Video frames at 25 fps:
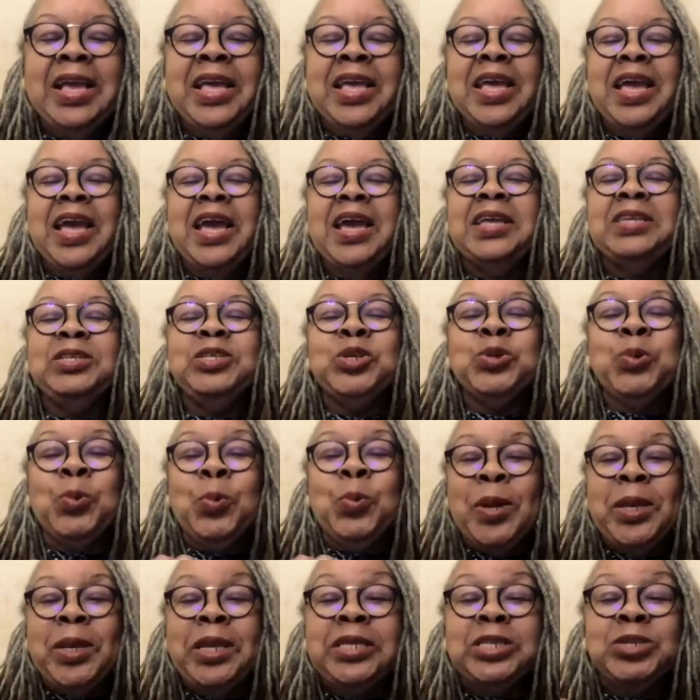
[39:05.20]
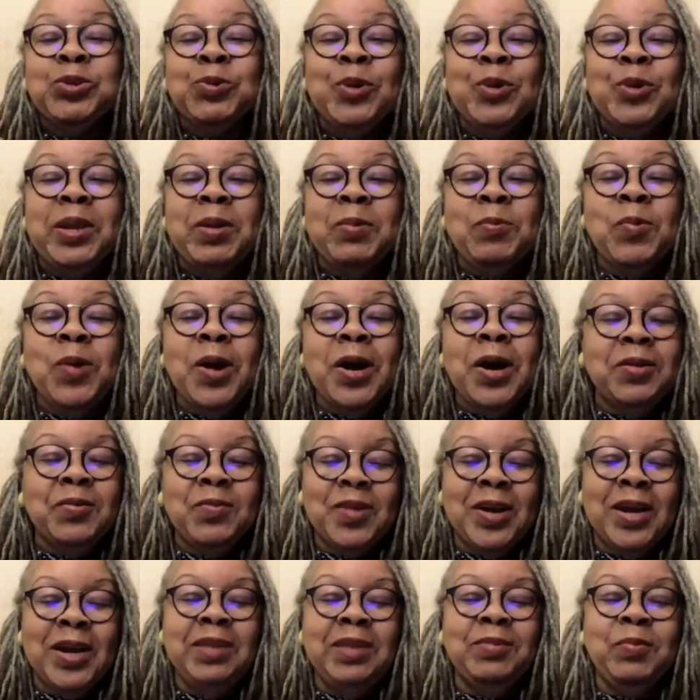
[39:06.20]
in 2021,
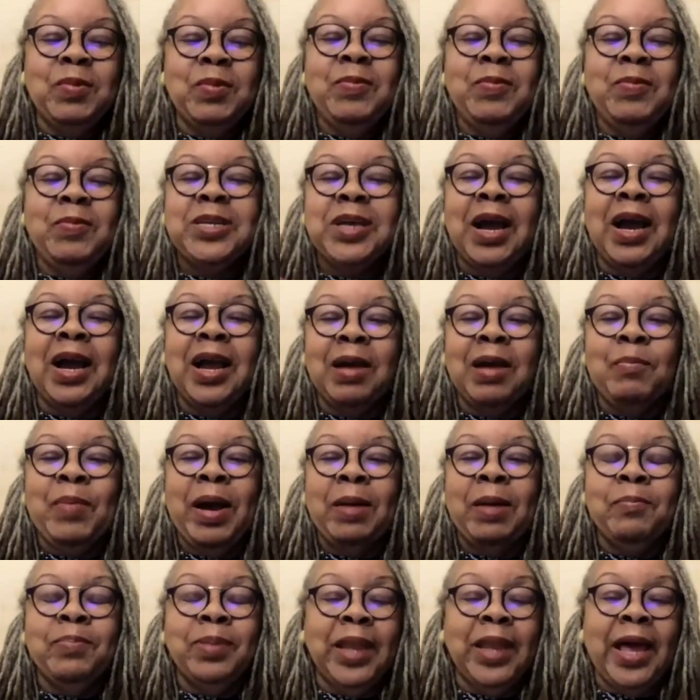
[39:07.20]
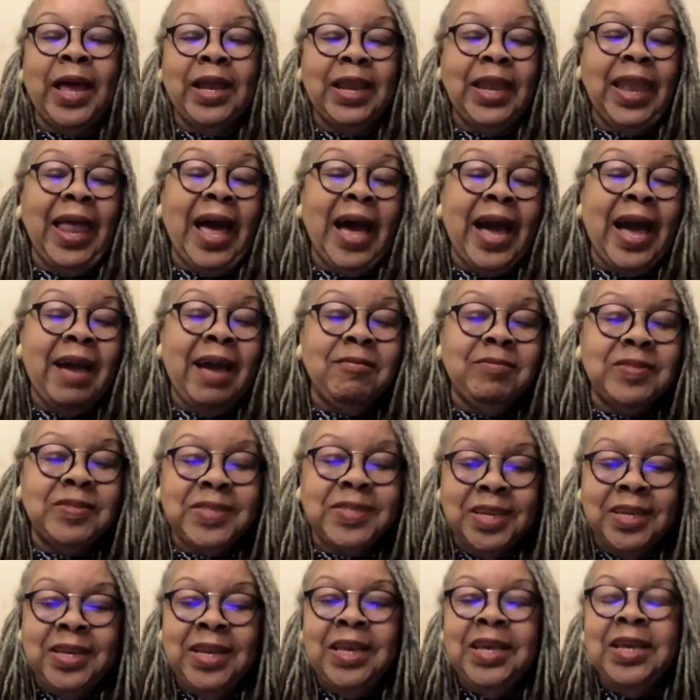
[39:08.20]
right? When we talk about Black
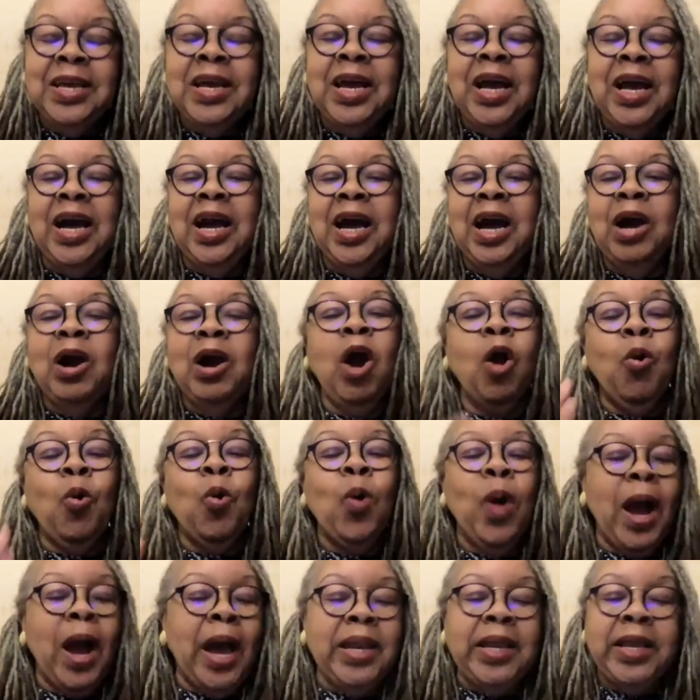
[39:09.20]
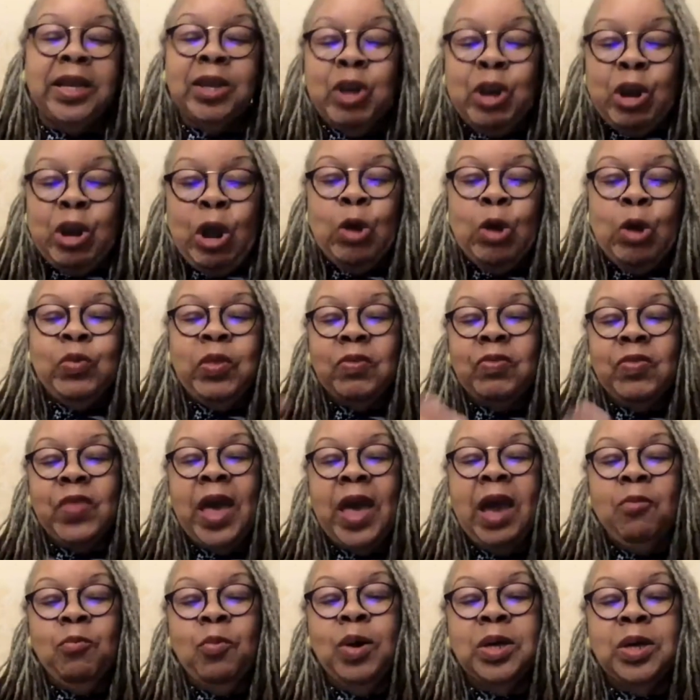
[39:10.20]
lives, I didn't know that
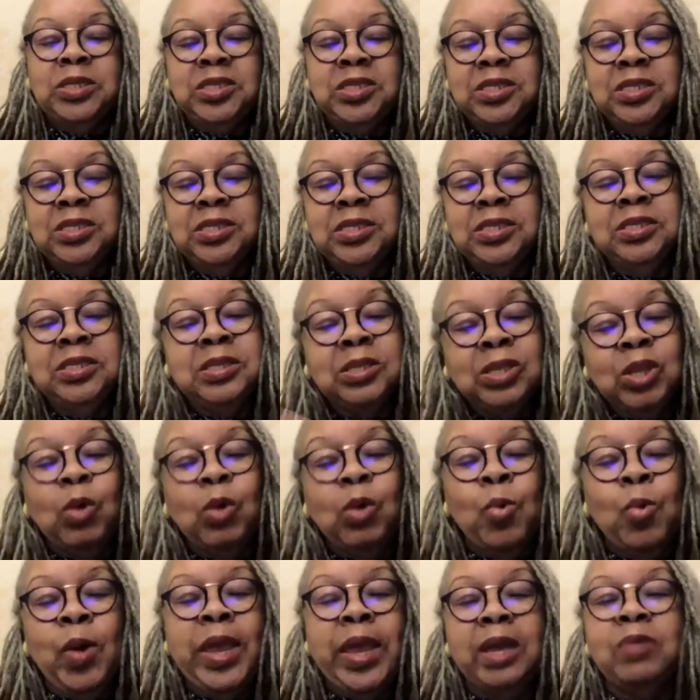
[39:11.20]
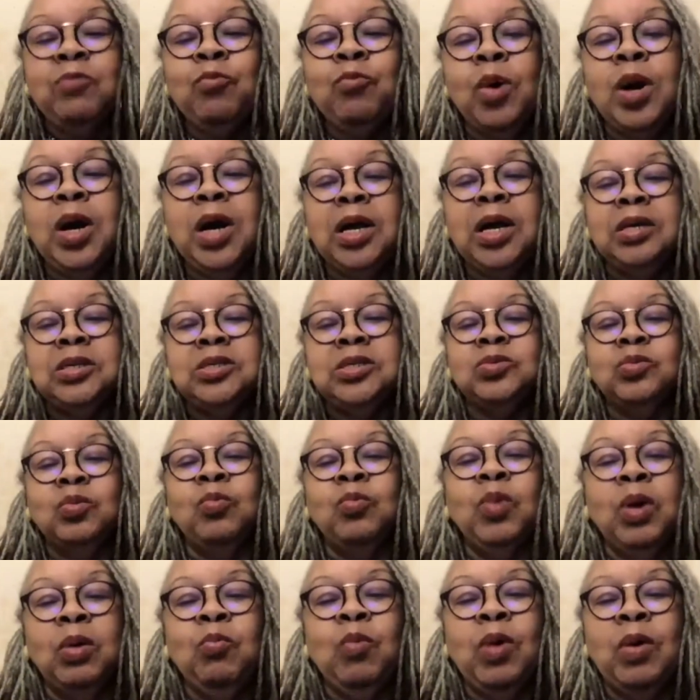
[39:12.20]
that was the way it was,
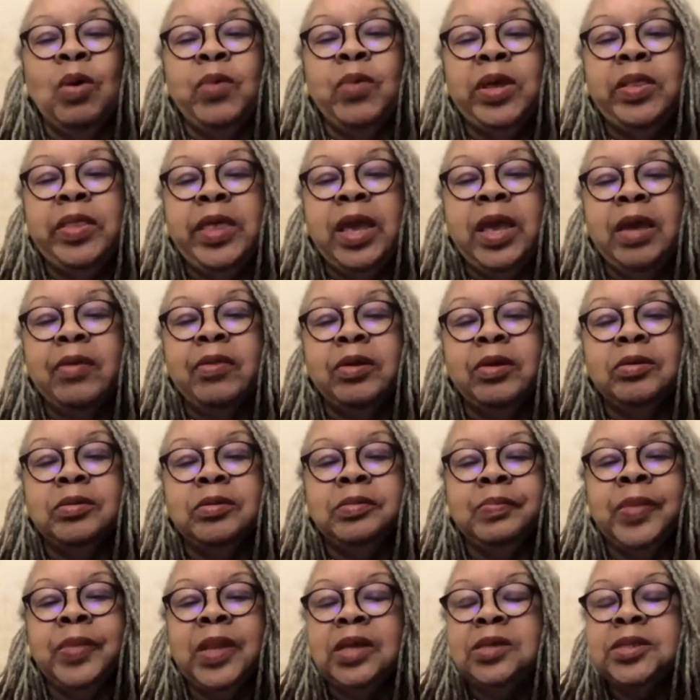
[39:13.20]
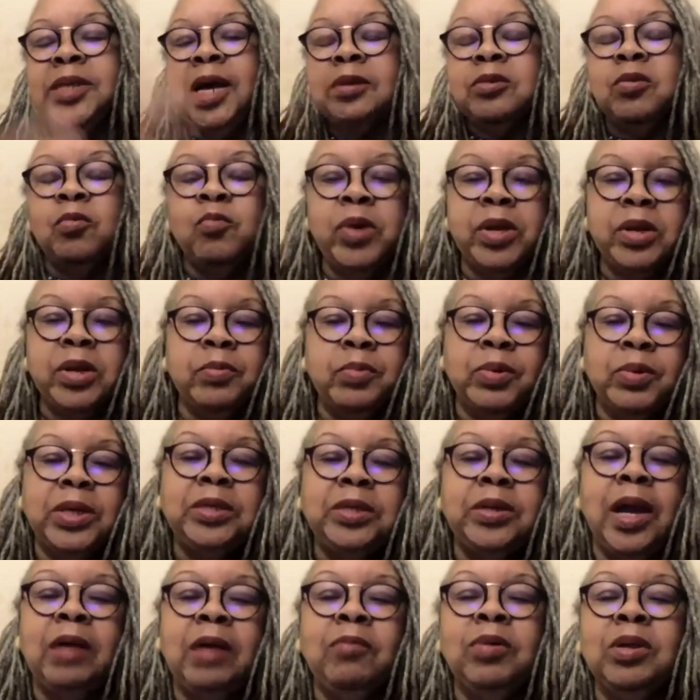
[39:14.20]
but one way or the other. Dr.
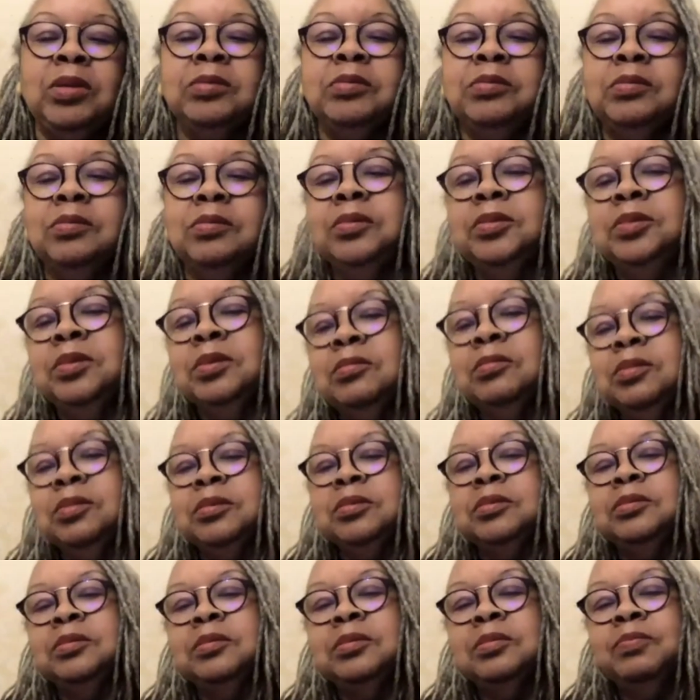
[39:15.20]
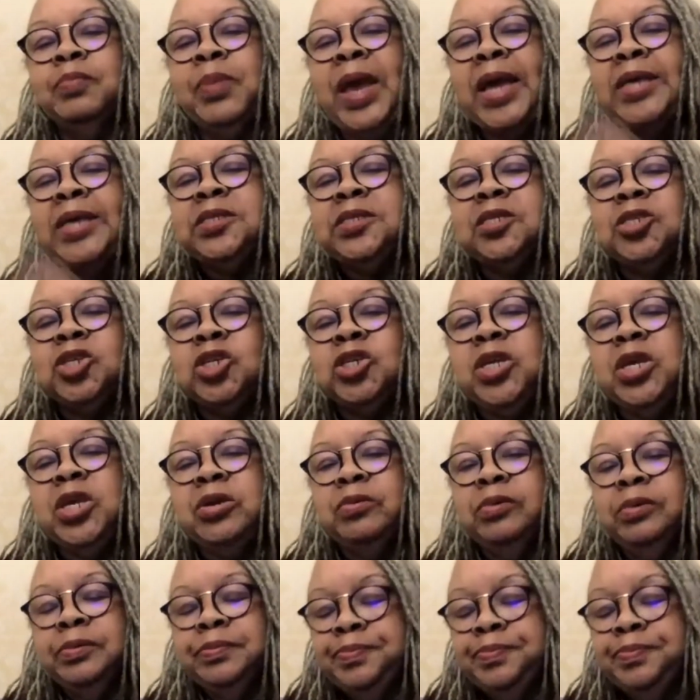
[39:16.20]
Wedderburn, I will pass it to you.